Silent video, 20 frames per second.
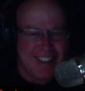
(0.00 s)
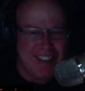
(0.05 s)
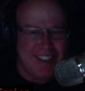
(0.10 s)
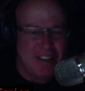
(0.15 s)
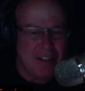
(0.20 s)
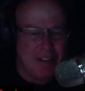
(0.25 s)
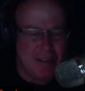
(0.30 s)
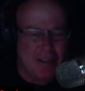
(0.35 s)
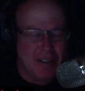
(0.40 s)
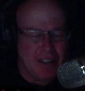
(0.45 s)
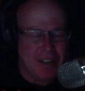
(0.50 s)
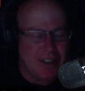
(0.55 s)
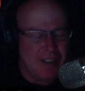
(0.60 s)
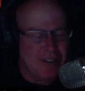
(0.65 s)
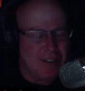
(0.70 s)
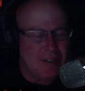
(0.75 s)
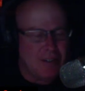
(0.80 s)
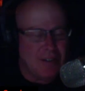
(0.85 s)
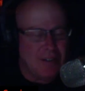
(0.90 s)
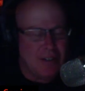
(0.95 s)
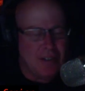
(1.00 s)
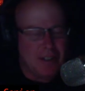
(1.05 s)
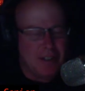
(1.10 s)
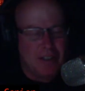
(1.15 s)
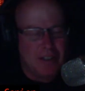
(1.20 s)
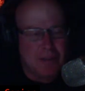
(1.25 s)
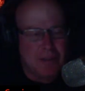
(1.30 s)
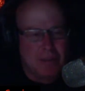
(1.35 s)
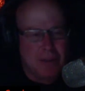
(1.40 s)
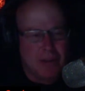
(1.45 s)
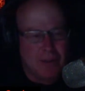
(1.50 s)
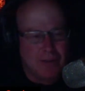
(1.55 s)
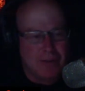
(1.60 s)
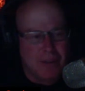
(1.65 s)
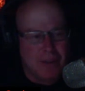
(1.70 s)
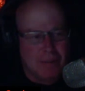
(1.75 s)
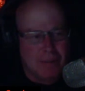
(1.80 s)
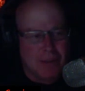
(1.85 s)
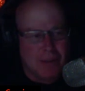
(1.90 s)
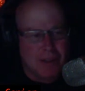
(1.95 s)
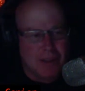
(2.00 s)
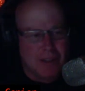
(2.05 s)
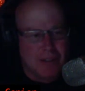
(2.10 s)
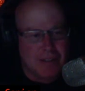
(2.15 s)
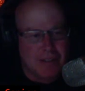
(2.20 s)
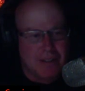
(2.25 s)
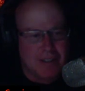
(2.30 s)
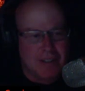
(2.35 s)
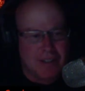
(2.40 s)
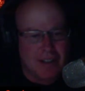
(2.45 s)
It's perfect because